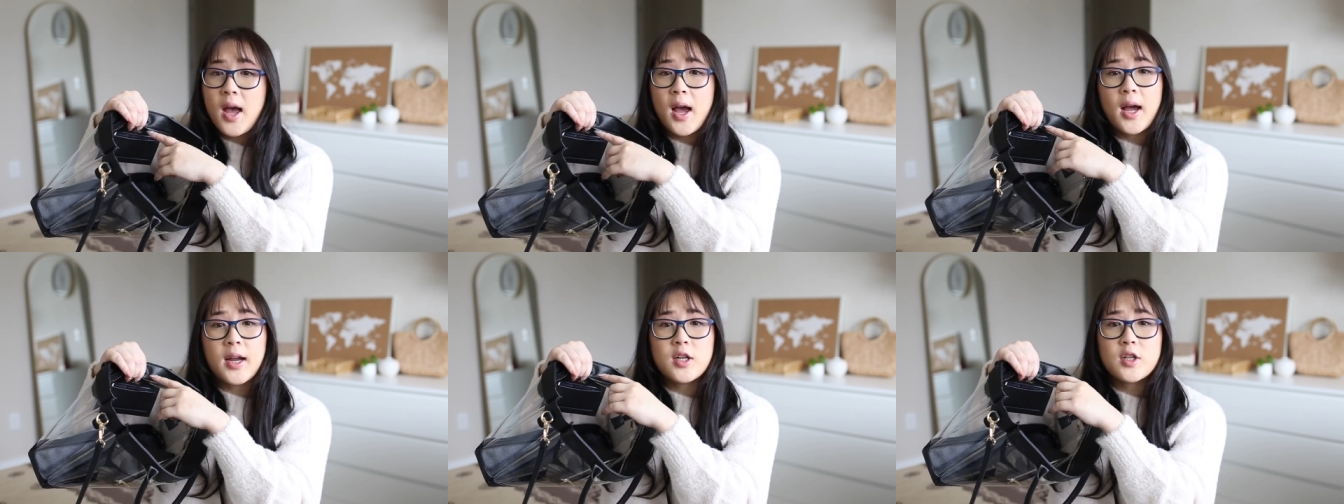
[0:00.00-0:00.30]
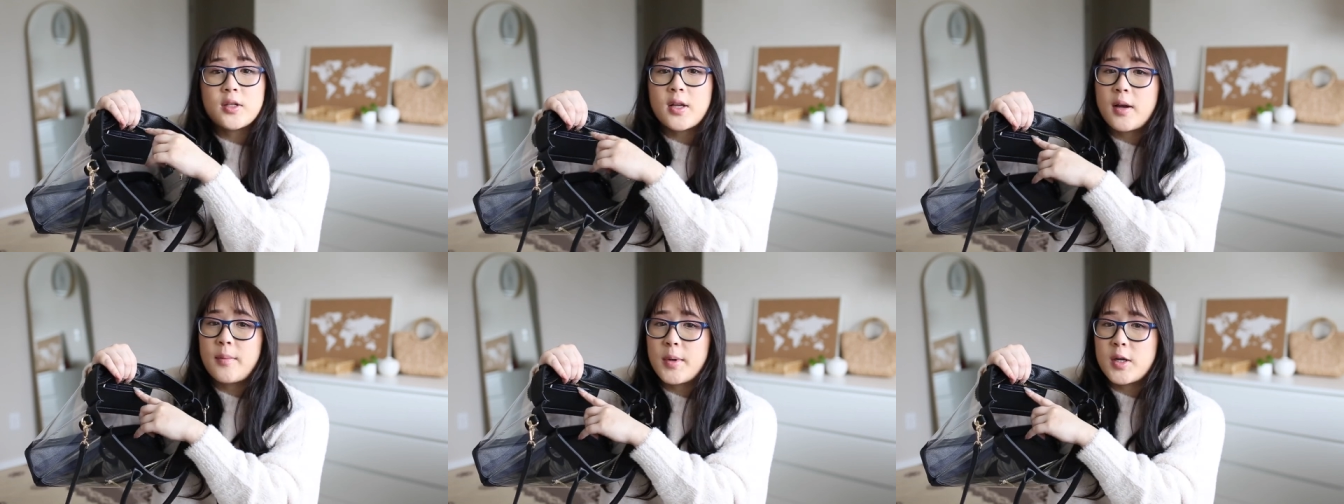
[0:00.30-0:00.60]
I
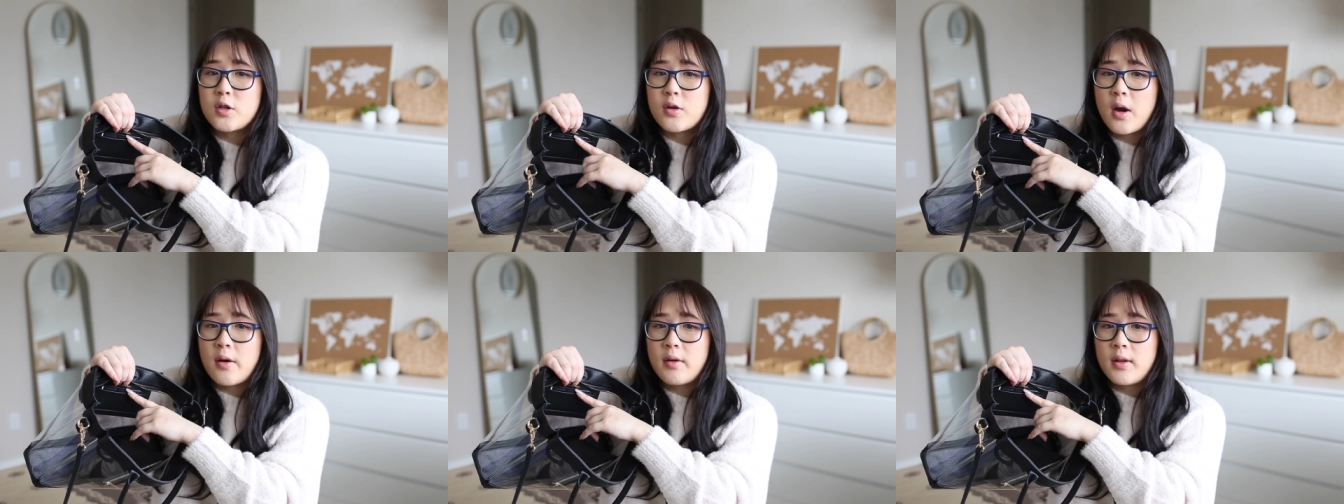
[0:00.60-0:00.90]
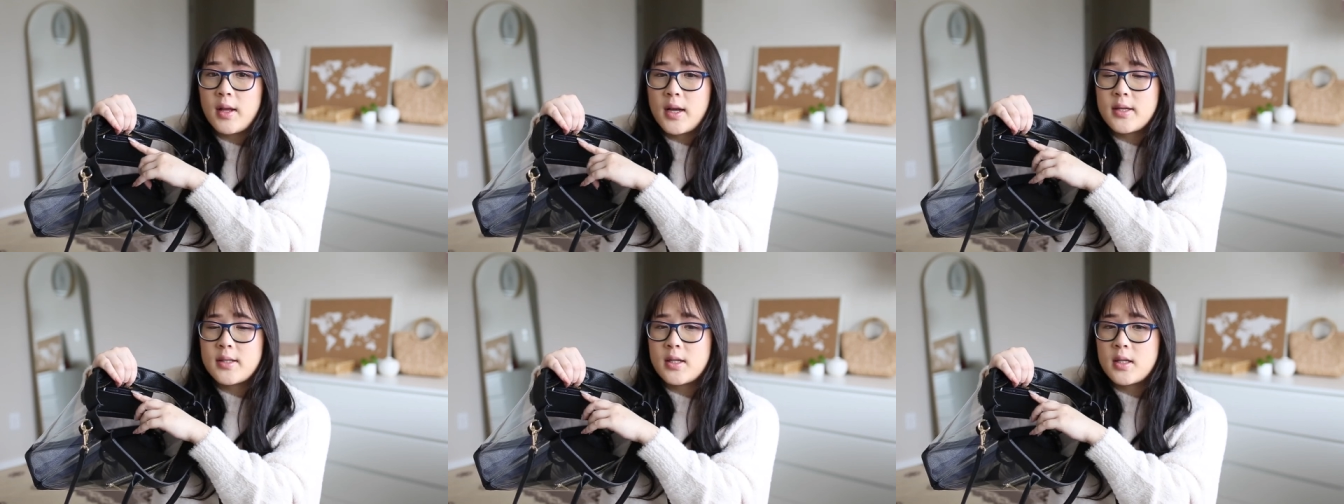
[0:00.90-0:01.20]
just have my driver
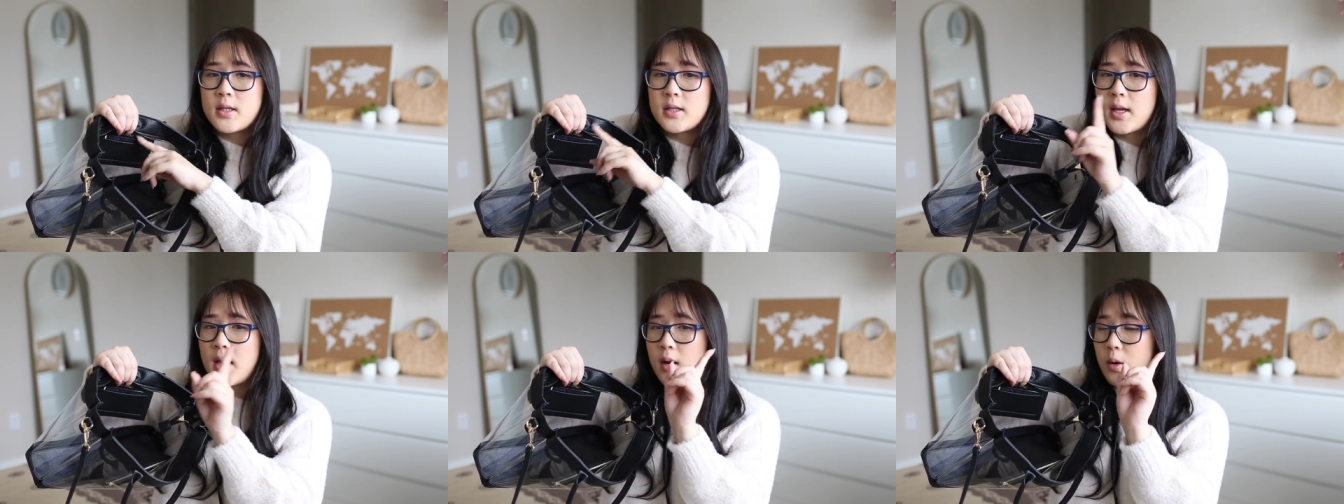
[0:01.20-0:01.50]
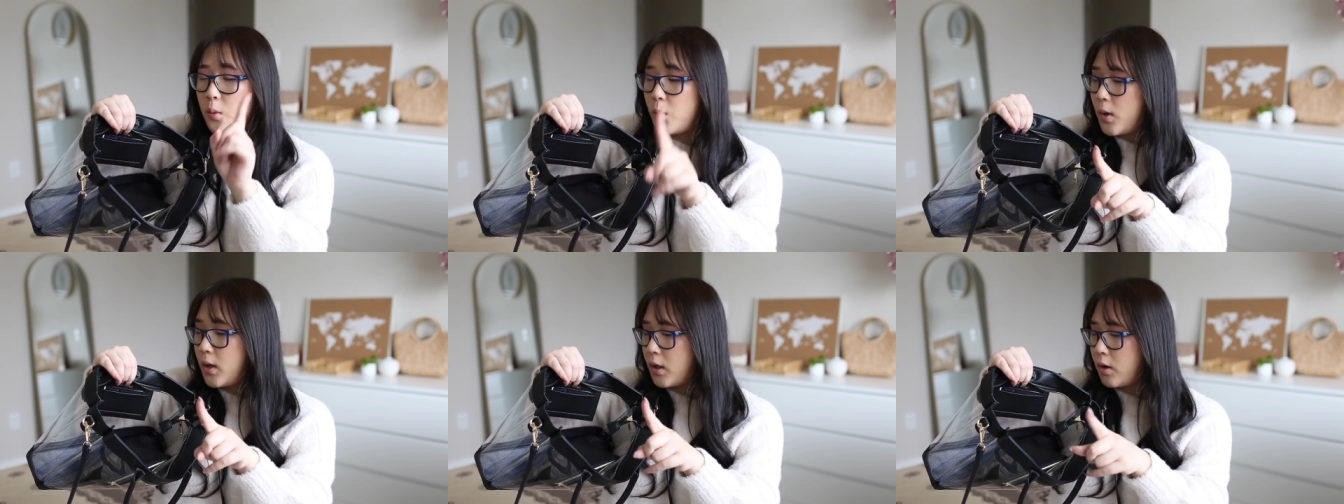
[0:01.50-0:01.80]
license
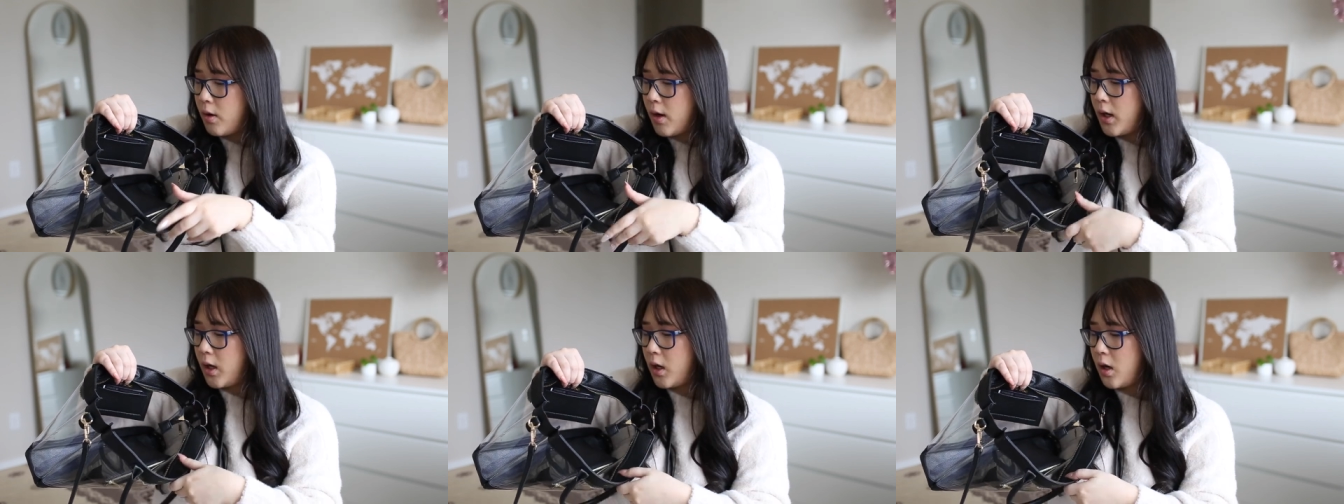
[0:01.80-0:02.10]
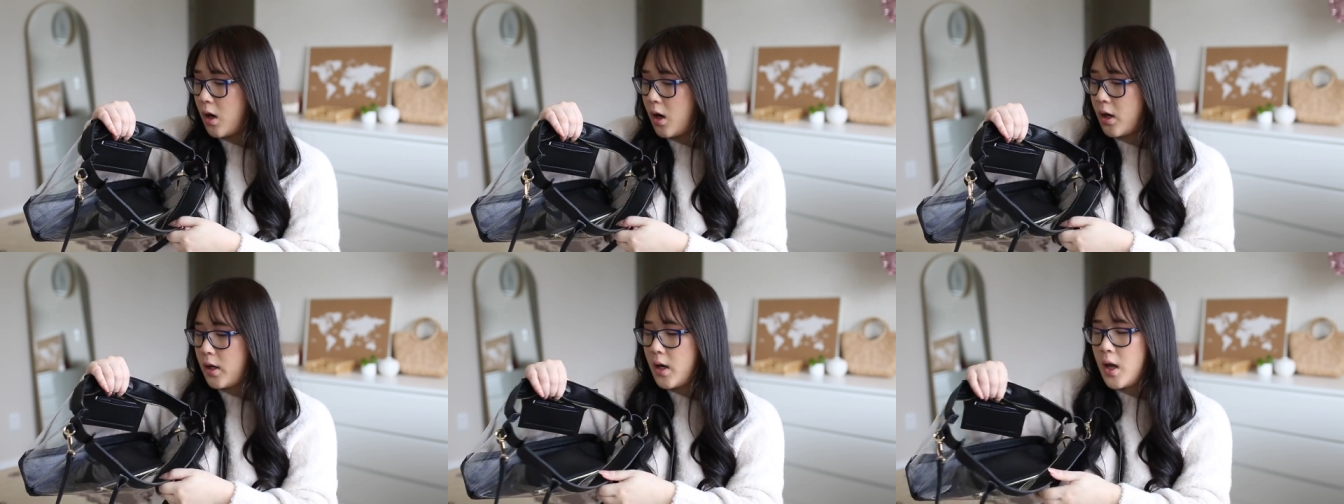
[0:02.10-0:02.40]
and one credit
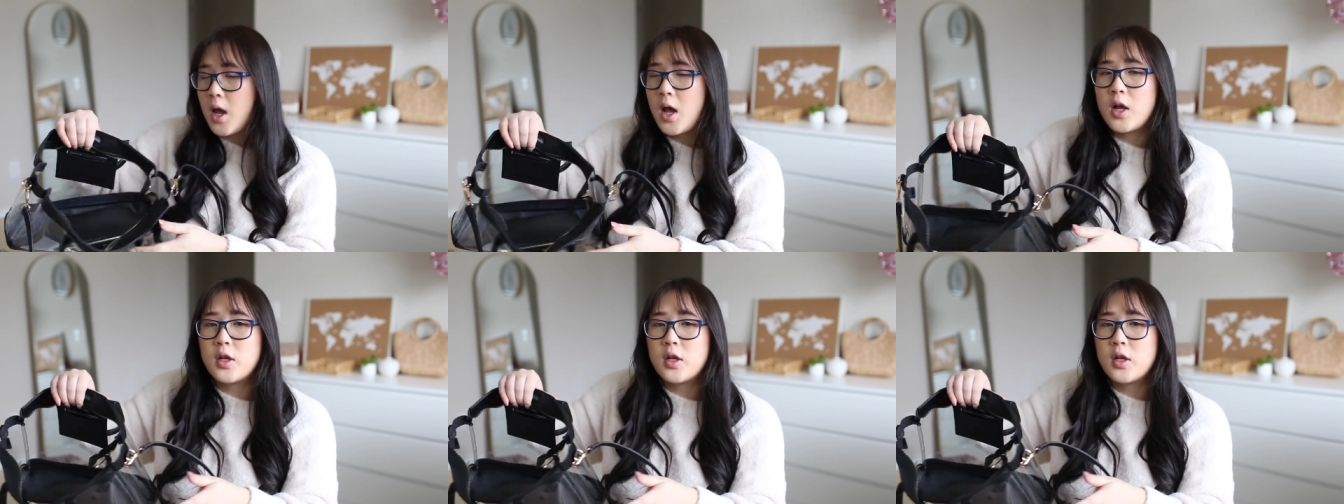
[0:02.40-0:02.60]
card